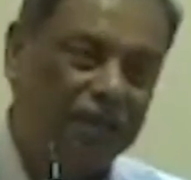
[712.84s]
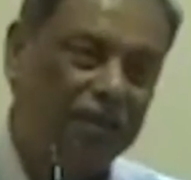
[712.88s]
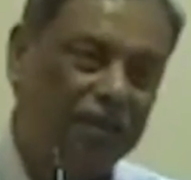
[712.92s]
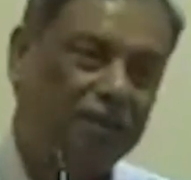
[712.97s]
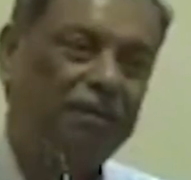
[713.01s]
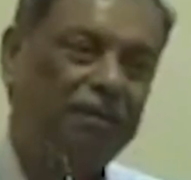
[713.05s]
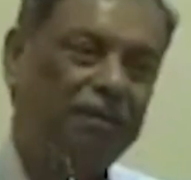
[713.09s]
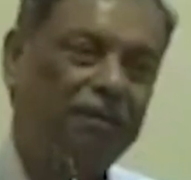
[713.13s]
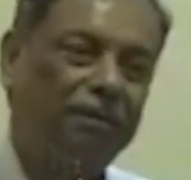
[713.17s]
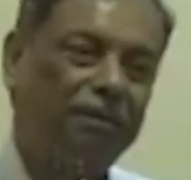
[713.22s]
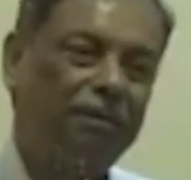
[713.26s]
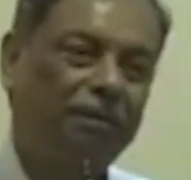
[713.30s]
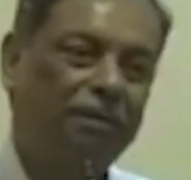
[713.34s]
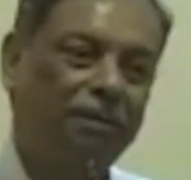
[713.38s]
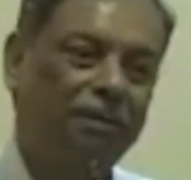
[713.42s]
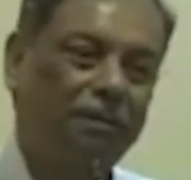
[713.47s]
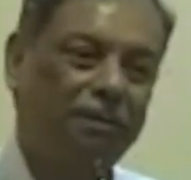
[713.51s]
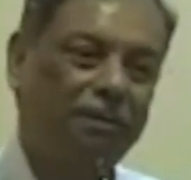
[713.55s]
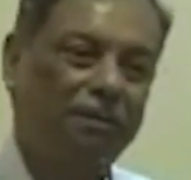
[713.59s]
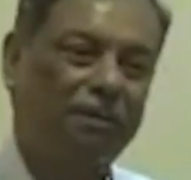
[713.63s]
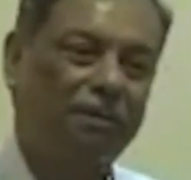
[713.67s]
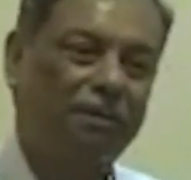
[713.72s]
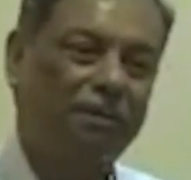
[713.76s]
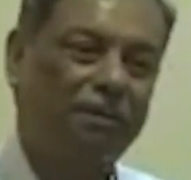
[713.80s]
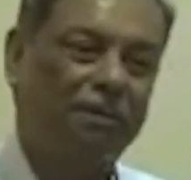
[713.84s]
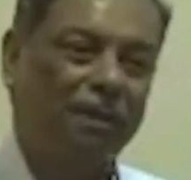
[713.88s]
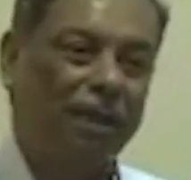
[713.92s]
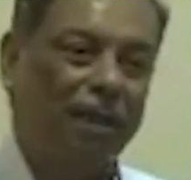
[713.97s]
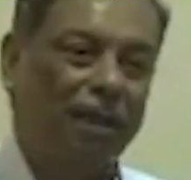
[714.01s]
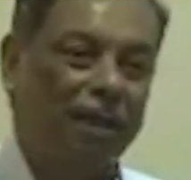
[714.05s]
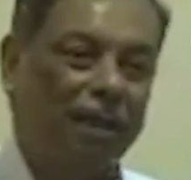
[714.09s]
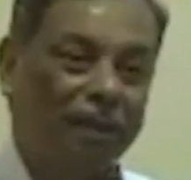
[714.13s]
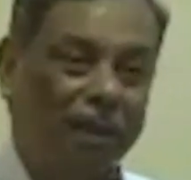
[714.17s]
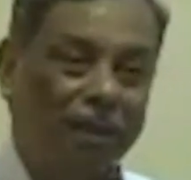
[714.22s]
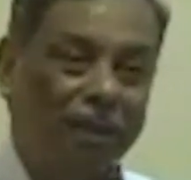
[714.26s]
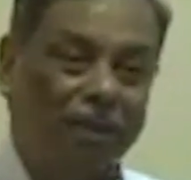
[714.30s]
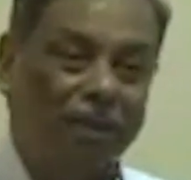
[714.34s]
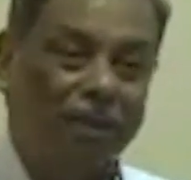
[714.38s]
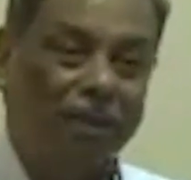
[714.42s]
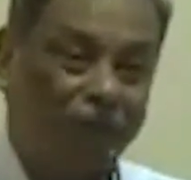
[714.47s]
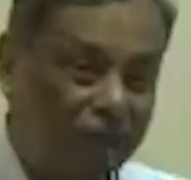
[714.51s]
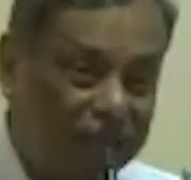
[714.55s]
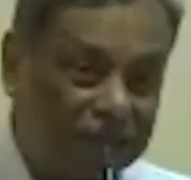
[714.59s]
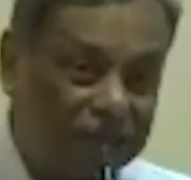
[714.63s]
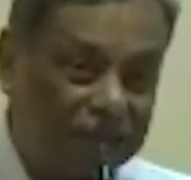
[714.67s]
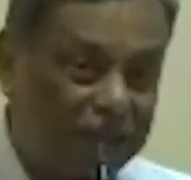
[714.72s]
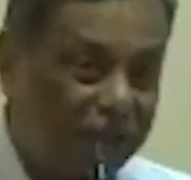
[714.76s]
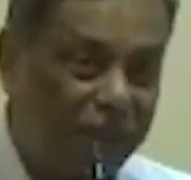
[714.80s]
AI? The
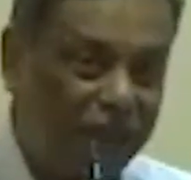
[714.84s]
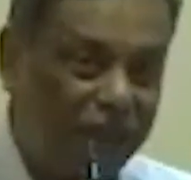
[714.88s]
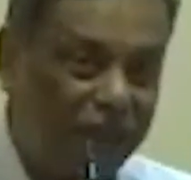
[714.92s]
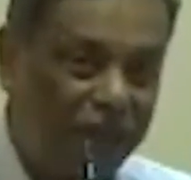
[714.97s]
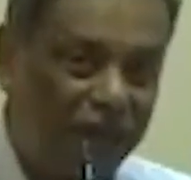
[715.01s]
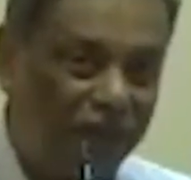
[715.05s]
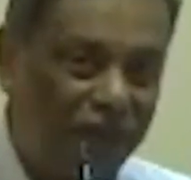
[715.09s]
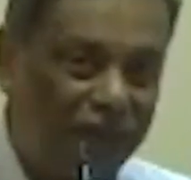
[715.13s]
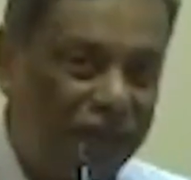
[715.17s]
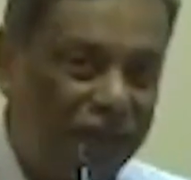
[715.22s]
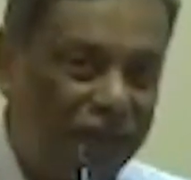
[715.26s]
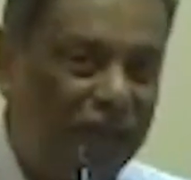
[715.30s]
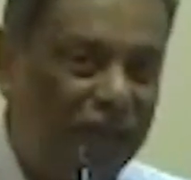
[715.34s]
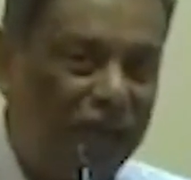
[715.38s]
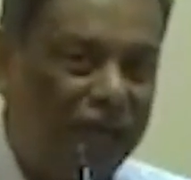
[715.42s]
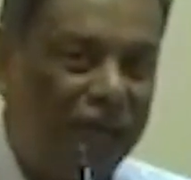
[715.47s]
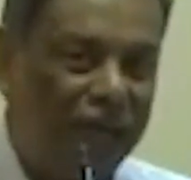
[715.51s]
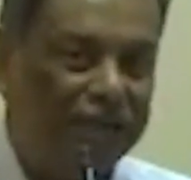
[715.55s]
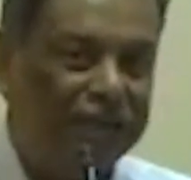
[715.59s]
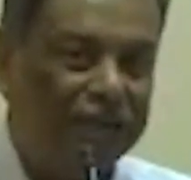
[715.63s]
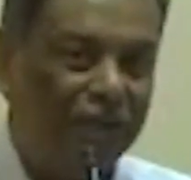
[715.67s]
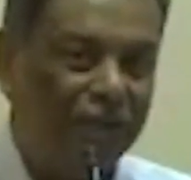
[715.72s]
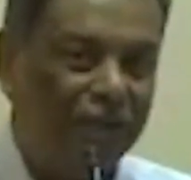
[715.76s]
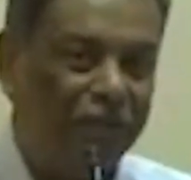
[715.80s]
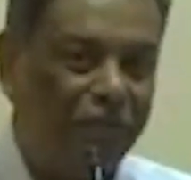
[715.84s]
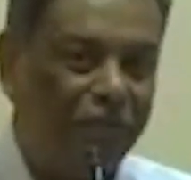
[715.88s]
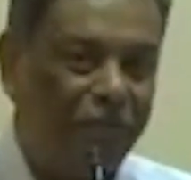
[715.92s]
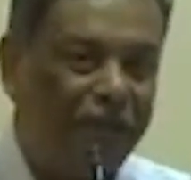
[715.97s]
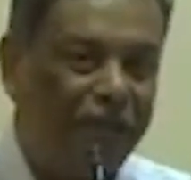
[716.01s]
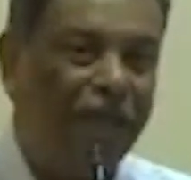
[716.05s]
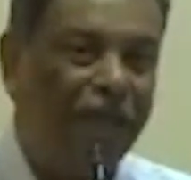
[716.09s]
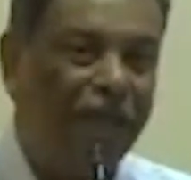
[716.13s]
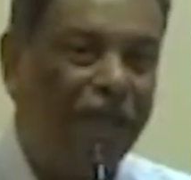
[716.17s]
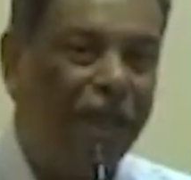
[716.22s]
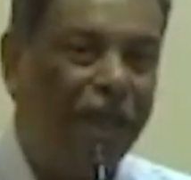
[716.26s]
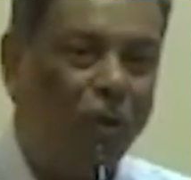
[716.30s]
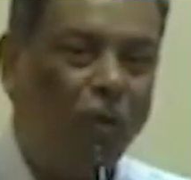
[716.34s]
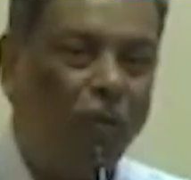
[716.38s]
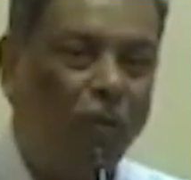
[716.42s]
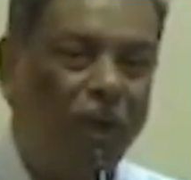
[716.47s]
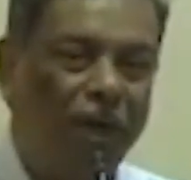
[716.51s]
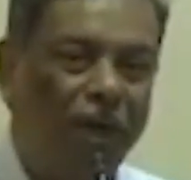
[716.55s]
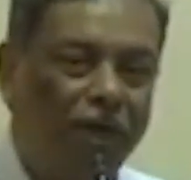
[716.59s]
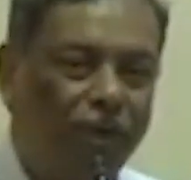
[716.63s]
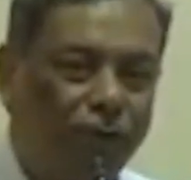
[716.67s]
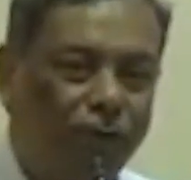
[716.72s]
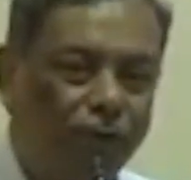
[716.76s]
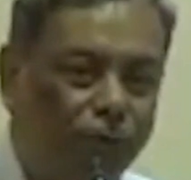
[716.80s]
trustability of AI is a big
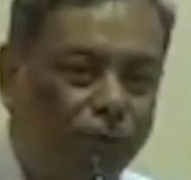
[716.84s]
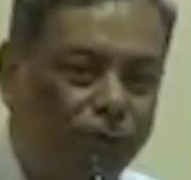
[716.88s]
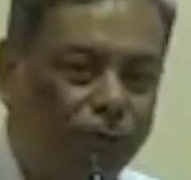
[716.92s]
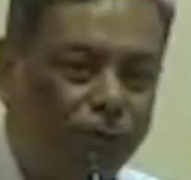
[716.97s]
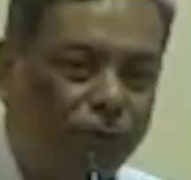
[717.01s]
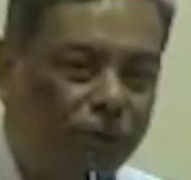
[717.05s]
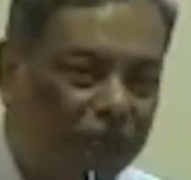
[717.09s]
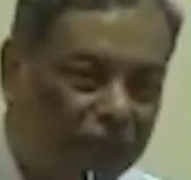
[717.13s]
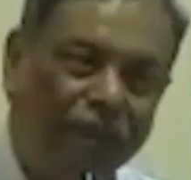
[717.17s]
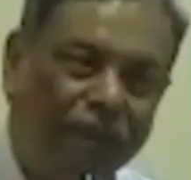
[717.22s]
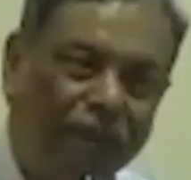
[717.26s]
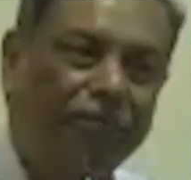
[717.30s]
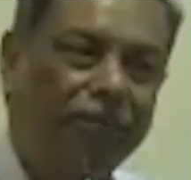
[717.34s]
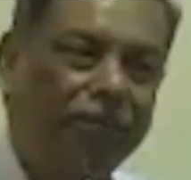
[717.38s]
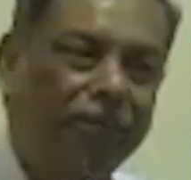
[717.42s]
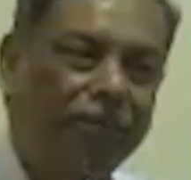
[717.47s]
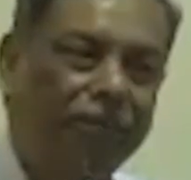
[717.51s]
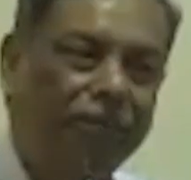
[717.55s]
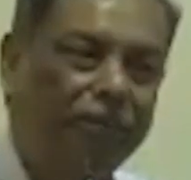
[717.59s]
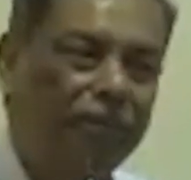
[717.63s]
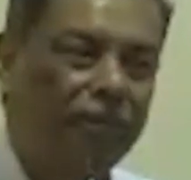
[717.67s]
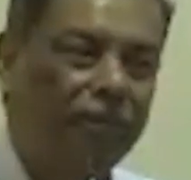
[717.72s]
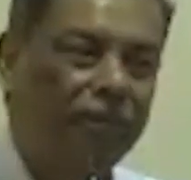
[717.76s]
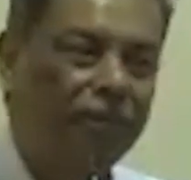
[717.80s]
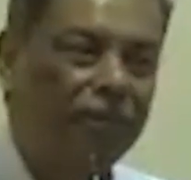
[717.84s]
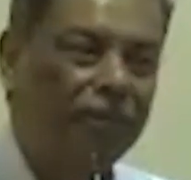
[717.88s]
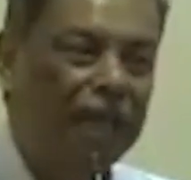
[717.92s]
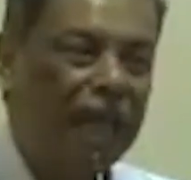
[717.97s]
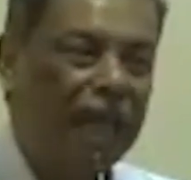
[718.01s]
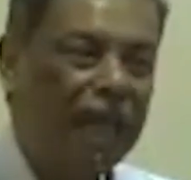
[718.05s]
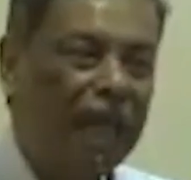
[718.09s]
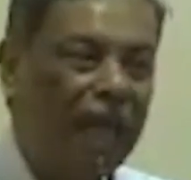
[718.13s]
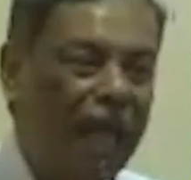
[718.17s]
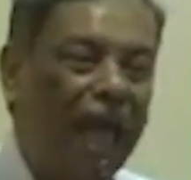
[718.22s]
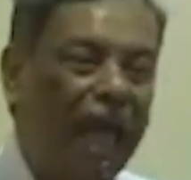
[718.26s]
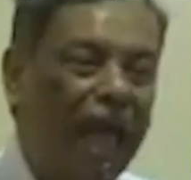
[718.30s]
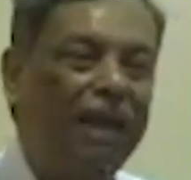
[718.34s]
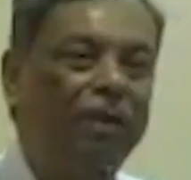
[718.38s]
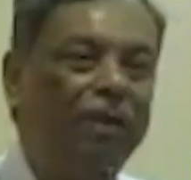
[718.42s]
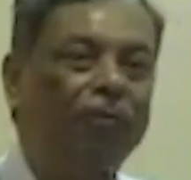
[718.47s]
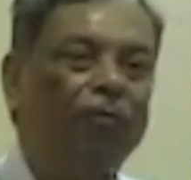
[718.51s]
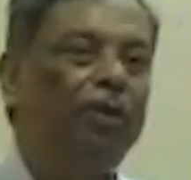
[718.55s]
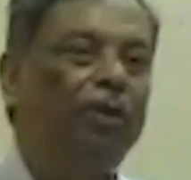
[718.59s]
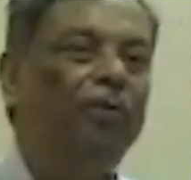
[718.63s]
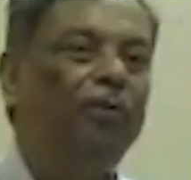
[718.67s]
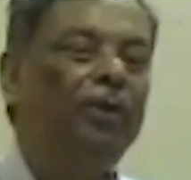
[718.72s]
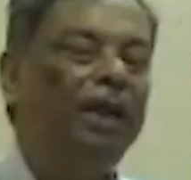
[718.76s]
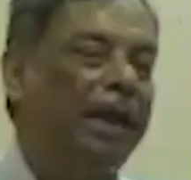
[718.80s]
global issue today.
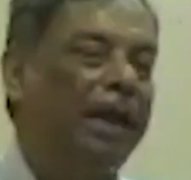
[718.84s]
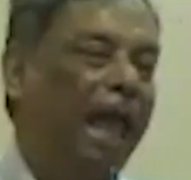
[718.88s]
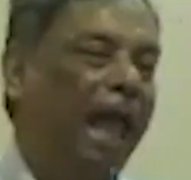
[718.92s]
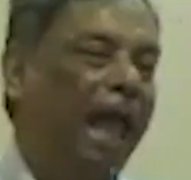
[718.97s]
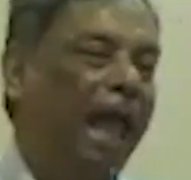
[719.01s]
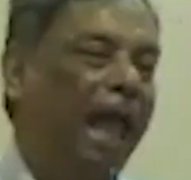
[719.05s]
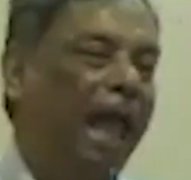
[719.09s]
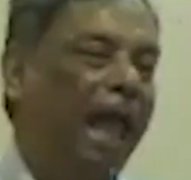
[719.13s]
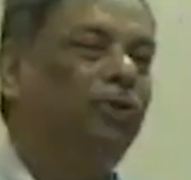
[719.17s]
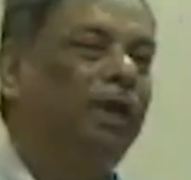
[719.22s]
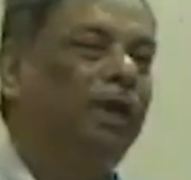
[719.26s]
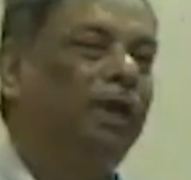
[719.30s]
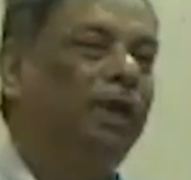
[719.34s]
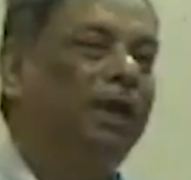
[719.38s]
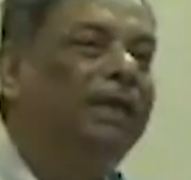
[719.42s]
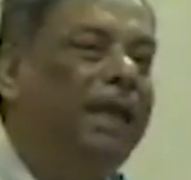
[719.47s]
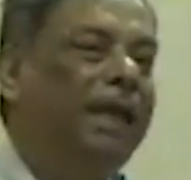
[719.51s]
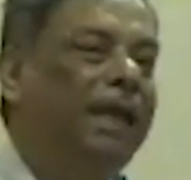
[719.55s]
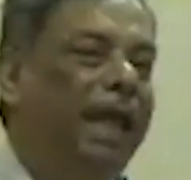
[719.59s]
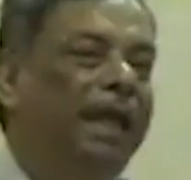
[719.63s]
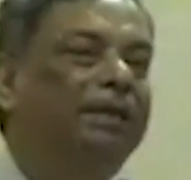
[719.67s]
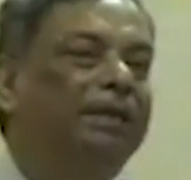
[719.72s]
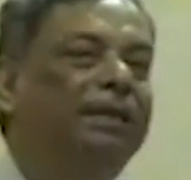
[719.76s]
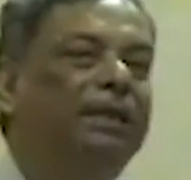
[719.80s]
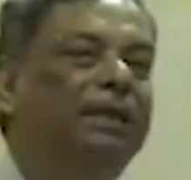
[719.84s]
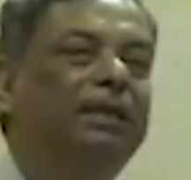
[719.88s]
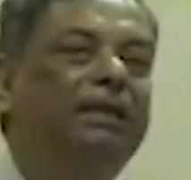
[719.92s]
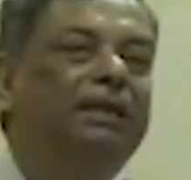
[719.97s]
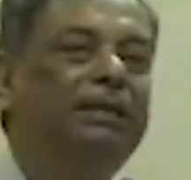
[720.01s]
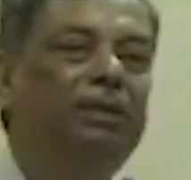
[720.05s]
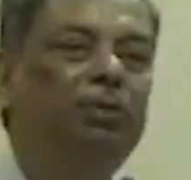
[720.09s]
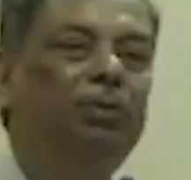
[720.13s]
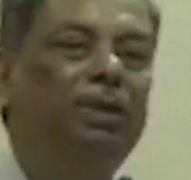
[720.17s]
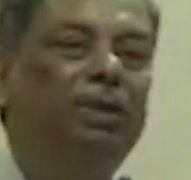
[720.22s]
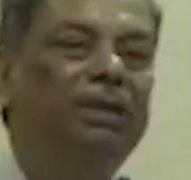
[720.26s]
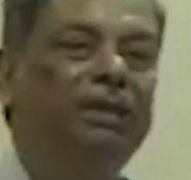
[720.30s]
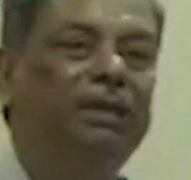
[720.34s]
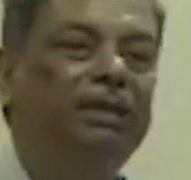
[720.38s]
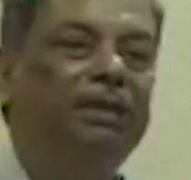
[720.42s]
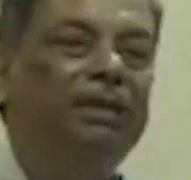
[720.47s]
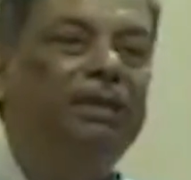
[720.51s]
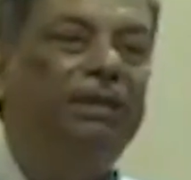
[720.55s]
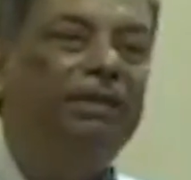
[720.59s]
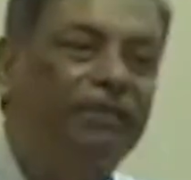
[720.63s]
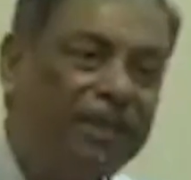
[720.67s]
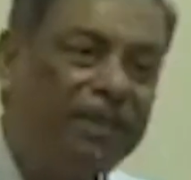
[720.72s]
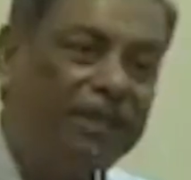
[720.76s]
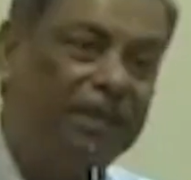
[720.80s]
And when we actually take these to the
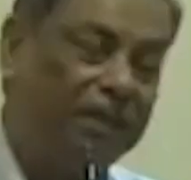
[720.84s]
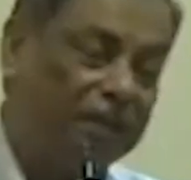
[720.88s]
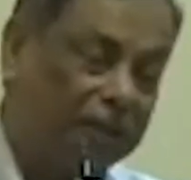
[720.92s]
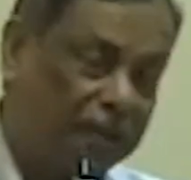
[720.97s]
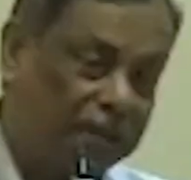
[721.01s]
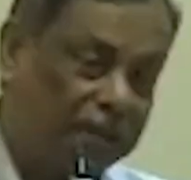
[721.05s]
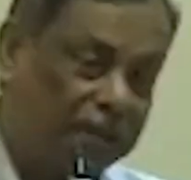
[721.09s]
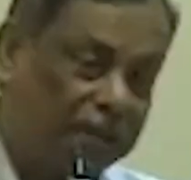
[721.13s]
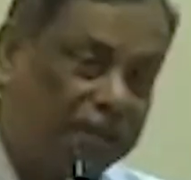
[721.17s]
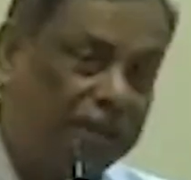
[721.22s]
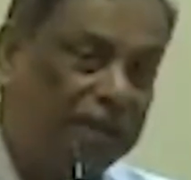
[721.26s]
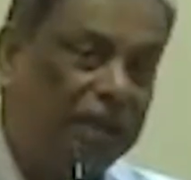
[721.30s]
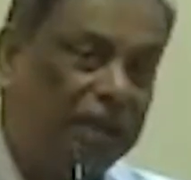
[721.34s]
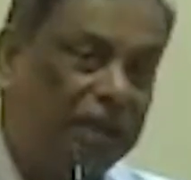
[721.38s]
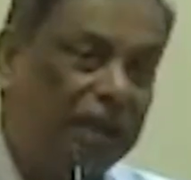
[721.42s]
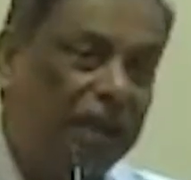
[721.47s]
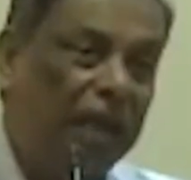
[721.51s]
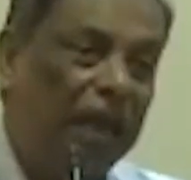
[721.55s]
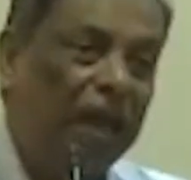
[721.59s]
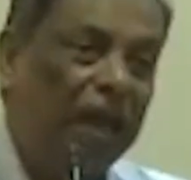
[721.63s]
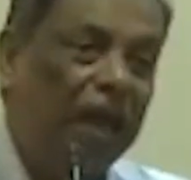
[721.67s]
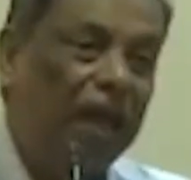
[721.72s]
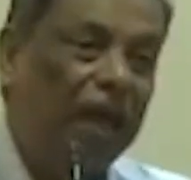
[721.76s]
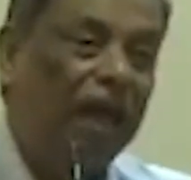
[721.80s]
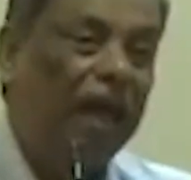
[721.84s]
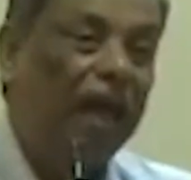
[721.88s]
services,